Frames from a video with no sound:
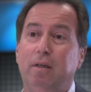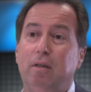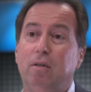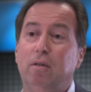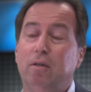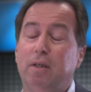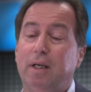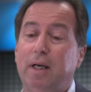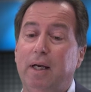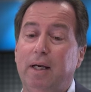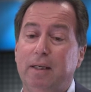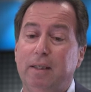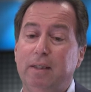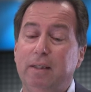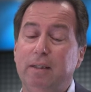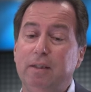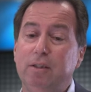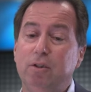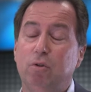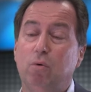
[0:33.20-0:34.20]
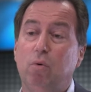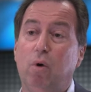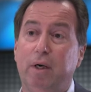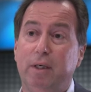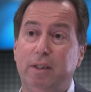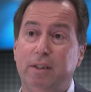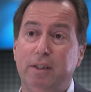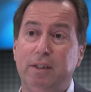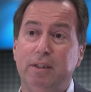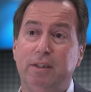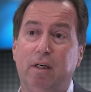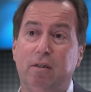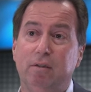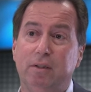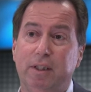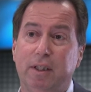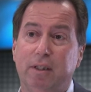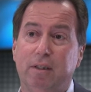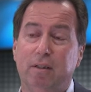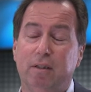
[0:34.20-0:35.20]
Look, it is quite a detailed
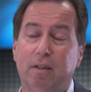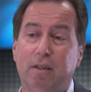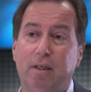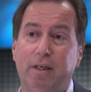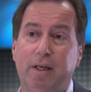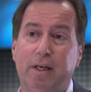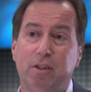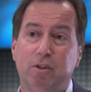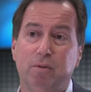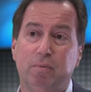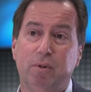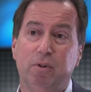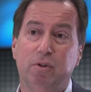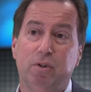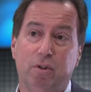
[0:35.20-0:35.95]
technical announcement,